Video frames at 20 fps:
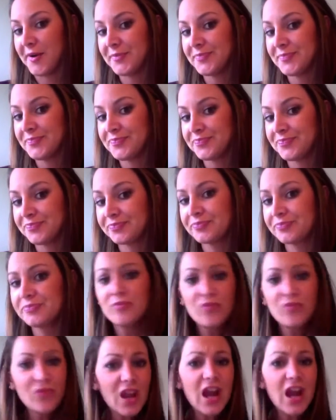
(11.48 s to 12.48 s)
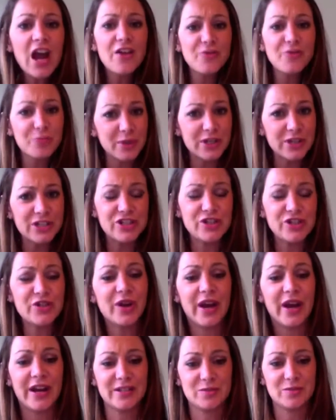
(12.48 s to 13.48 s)
Um, I've
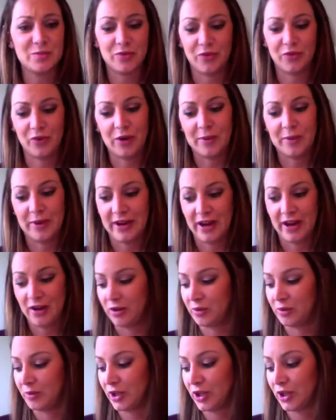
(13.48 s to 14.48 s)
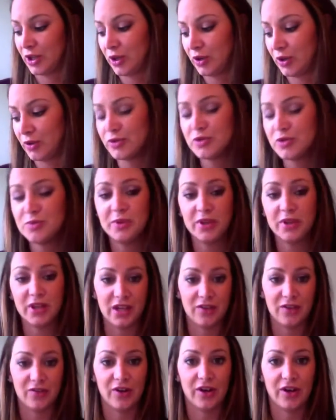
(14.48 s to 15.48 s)
preached to you guys before about how I'm a huge
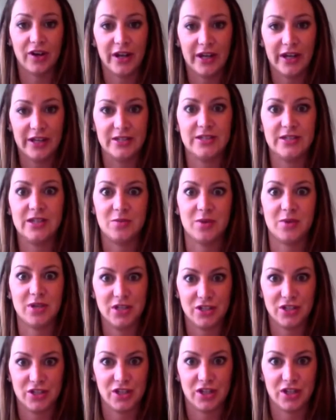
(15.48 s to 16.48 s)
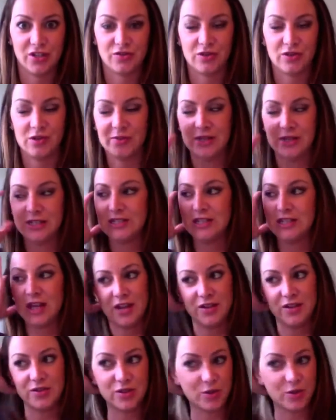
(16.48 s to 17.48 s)
believer in deep conditioning
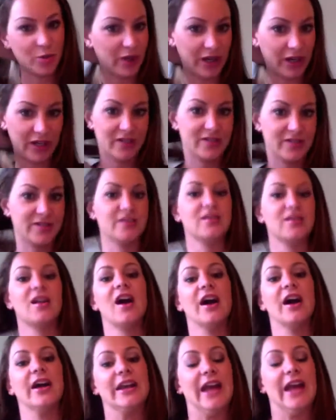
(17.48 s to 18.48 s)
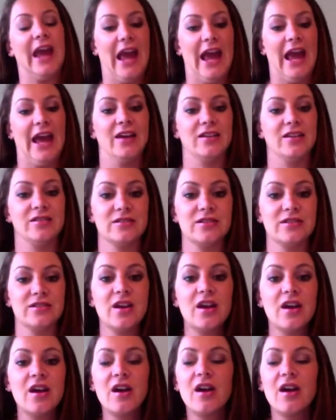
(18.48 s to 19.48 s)
treatments. I used to work at a salon,
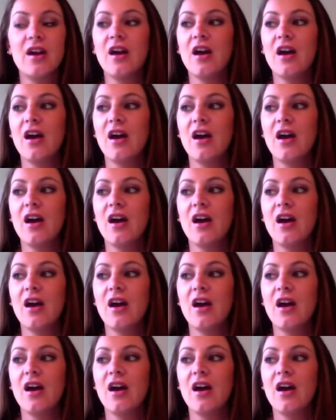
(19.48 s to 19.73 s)
and